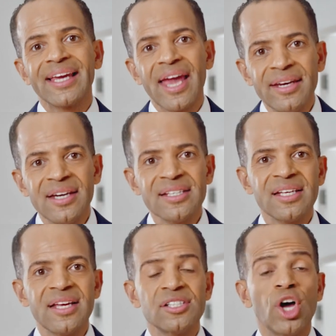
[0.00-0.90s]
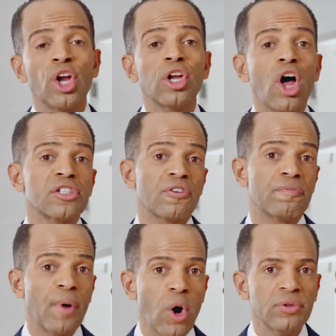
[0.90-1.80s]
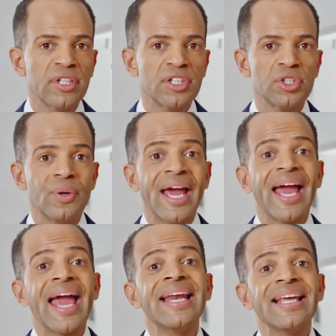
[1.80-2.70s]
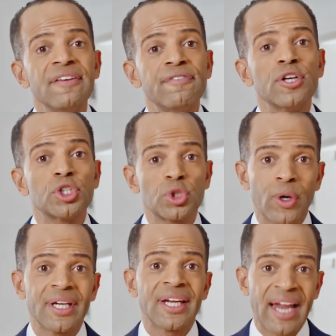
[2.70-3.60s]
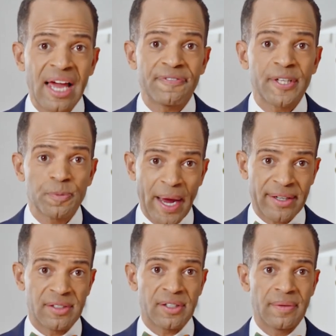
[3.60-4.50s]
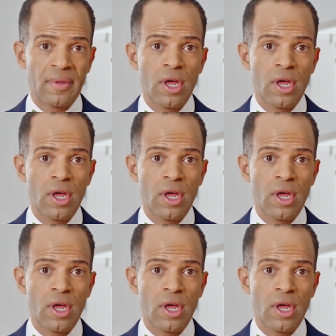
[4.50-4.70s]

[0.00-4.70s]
kidney disease, loss of bone tissue, and even shortened life expectancy.